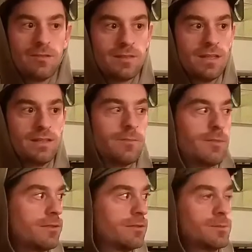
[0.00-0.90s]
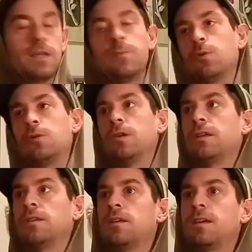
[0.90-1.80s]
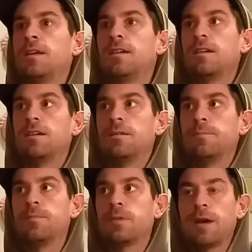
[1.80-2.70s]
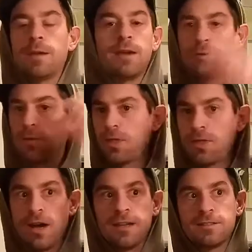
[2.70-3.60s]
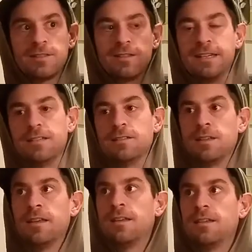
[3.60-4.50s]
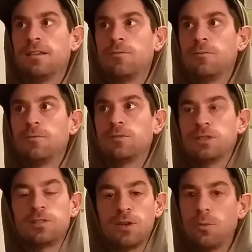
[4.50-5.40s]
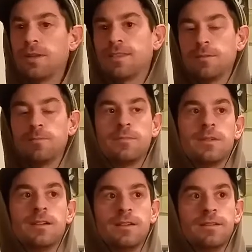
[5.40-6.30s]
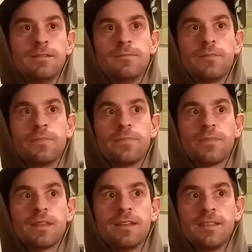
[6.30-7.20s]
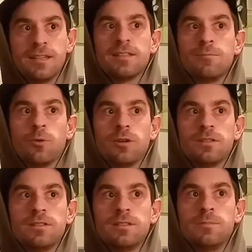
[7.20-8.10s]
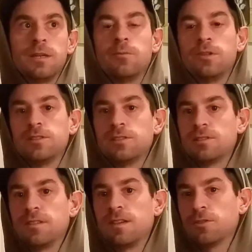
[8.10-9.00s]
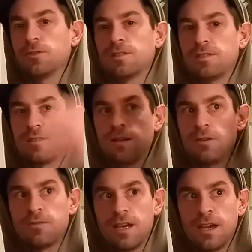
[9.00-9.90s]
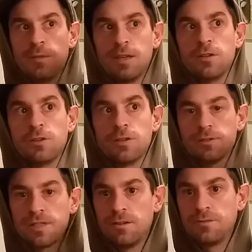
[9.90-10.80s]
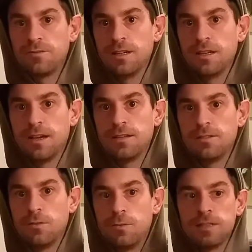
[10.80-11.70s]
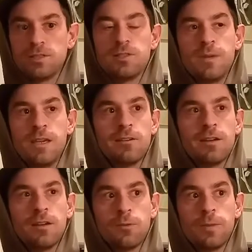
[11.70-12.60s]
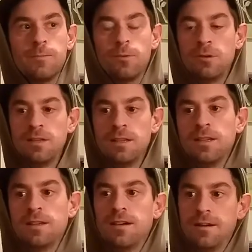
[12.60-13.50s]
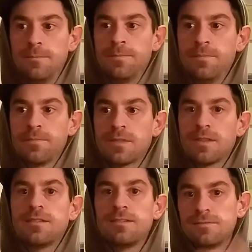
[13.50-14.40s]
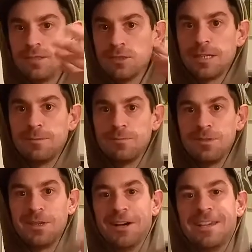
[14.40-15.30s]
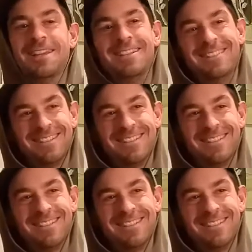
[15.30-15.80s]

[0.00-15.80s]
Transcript: things and by those people, and by my own thoughts, and just go with them. I think it's important to be able to just give yourself time to hear yourself, and not always just be hearing other people. Here I am talking